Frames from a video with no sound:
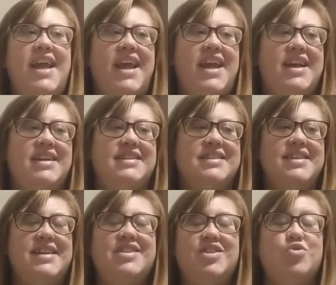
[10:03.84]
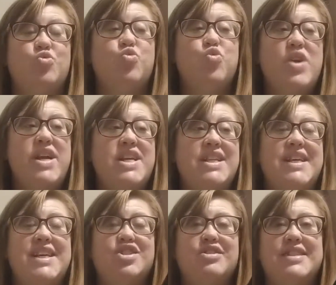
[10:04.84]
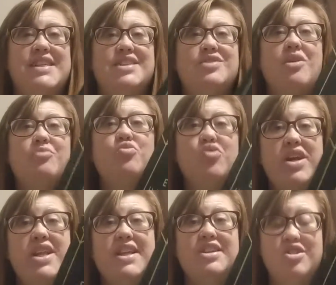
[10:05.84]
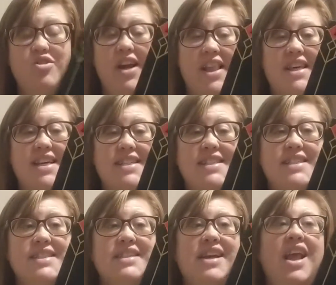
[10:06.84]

and it's just really interesting. So I'm really enjoying this.